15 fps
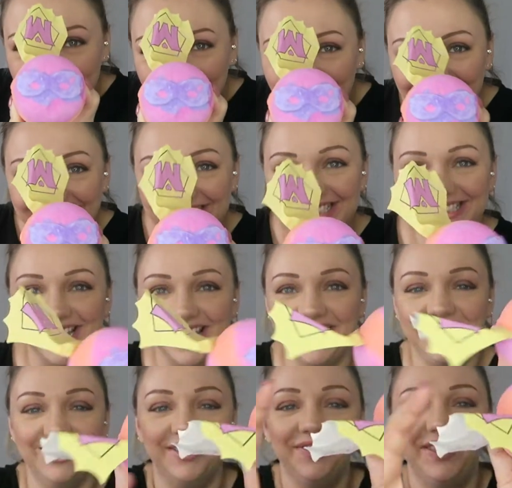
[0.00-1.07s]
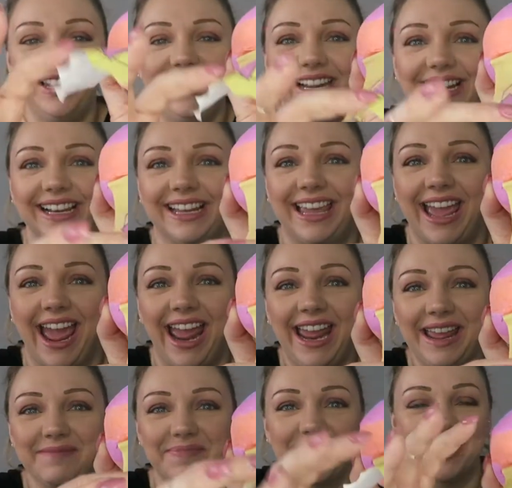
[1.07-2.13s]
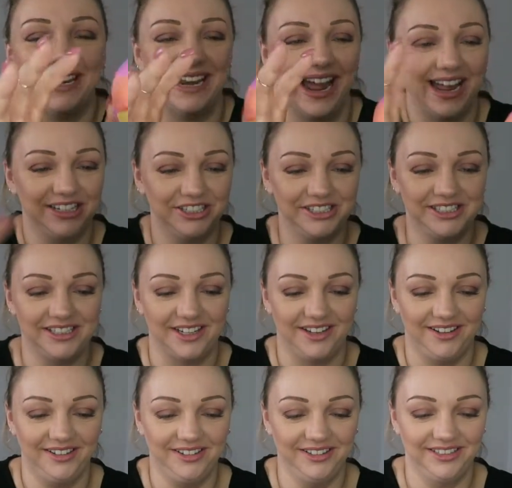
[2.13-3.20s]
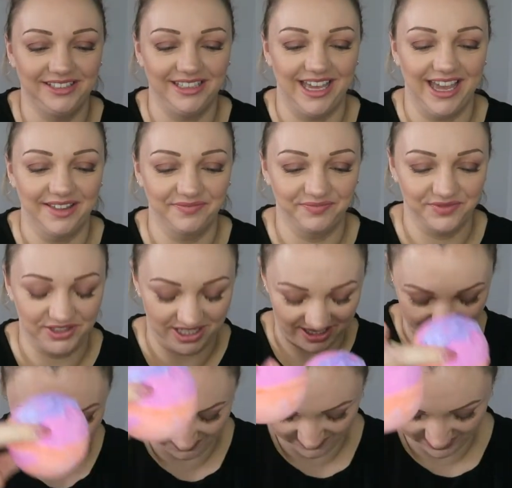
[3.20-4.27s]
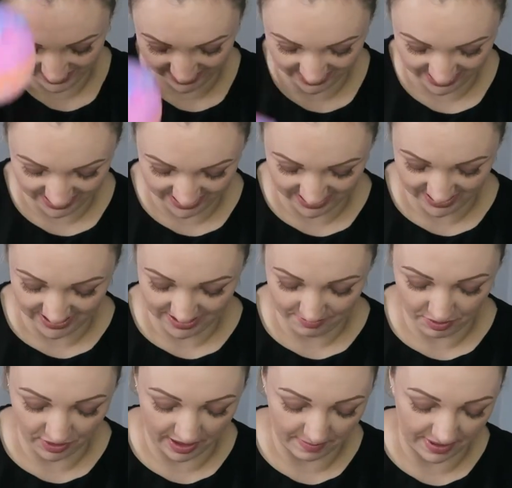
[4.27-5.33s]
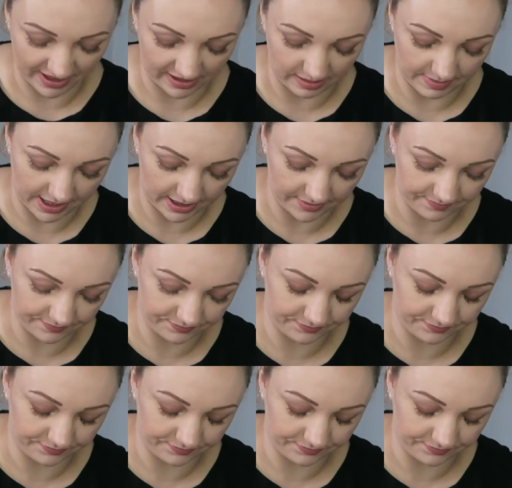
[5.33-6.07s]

I love the little cape, and I just, oh yeah. So, put that back in the bag.